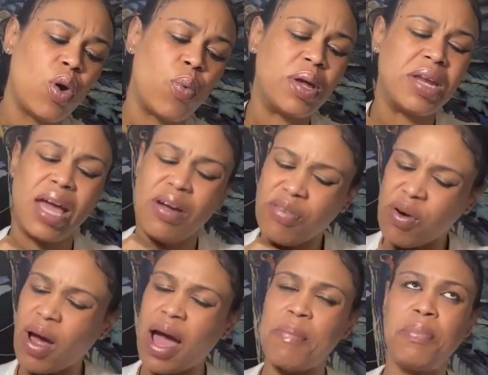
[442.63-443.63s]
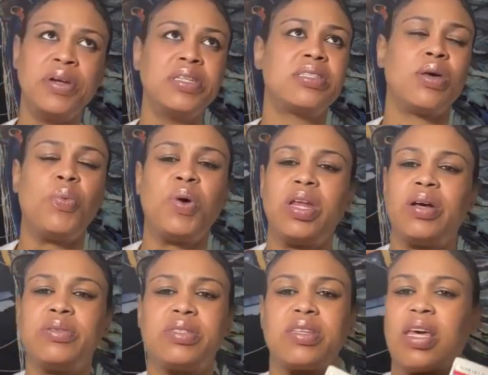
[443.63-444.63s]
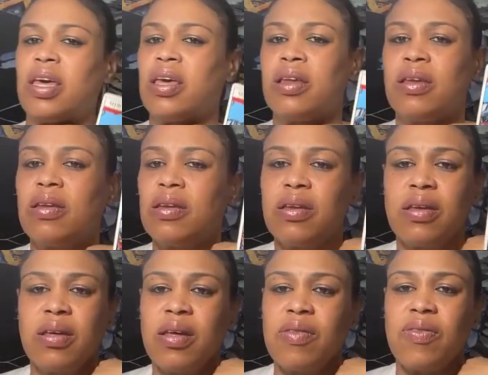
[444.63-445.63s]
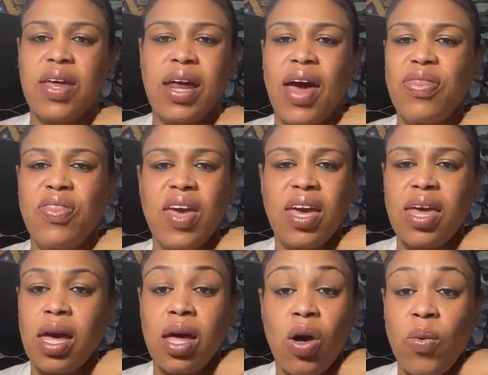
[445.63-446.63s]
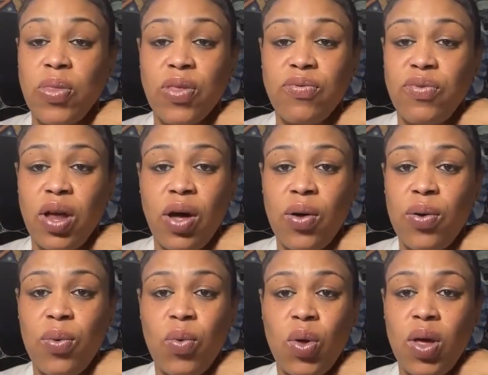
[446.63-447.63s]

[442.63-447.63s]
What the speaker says: Whenever I bring someone else in that I think can go with the flow,